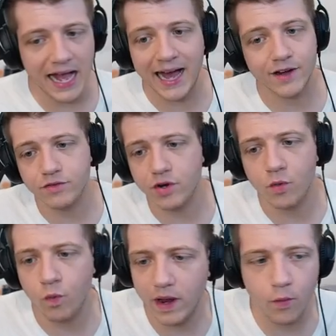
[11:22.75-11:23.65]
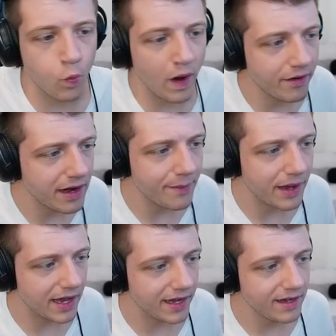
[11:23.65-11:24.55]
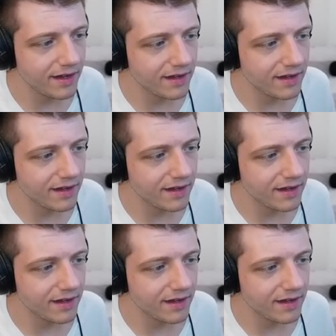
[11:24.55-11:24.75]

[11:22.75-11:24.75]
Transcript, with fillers: I don't know wh where am I?